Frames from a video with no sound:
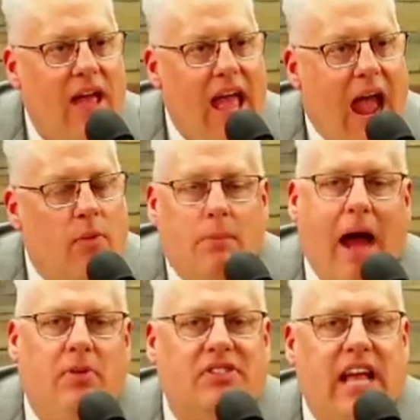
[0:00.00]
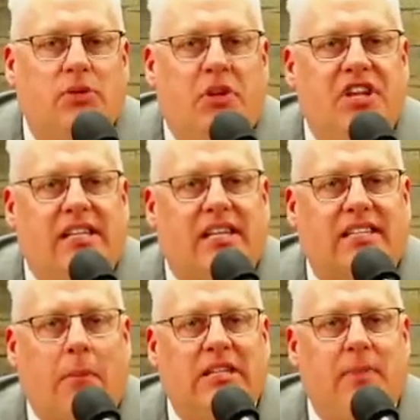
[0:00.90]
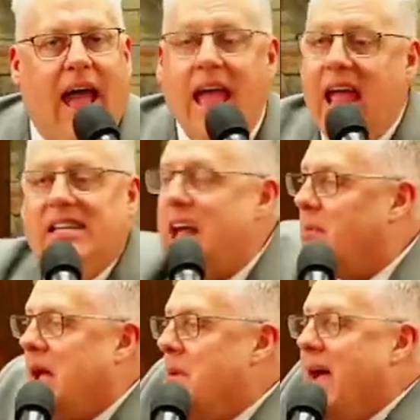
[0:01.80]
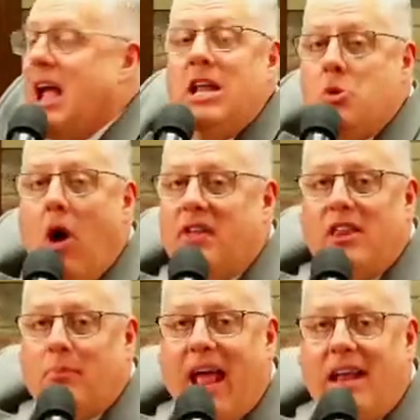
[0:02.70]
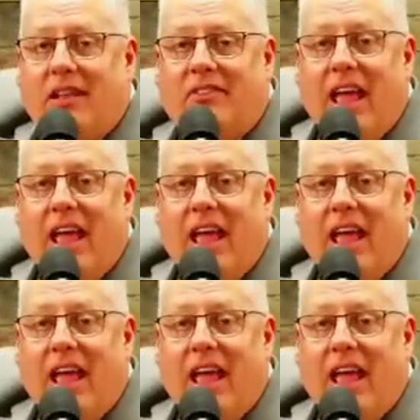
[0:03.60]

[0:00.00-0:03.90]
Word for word: And the Bible says when Jesus comes back, he's not coming back to all the other planets.